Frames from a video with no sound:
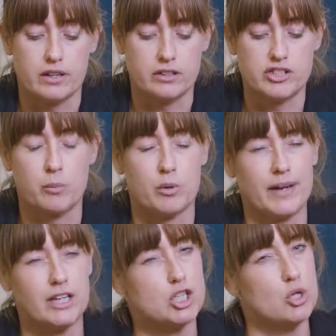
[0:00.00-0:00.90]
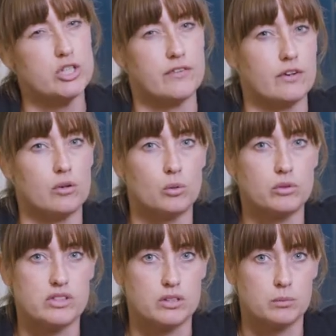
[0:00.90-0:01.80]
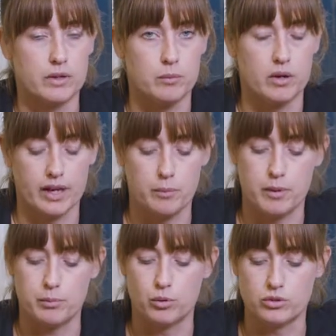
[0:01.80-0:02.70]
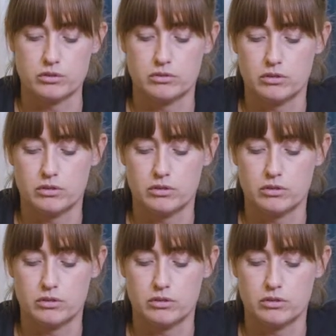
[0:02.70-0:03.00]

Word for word: you don't want to make it too difficult because it might get a bit bored.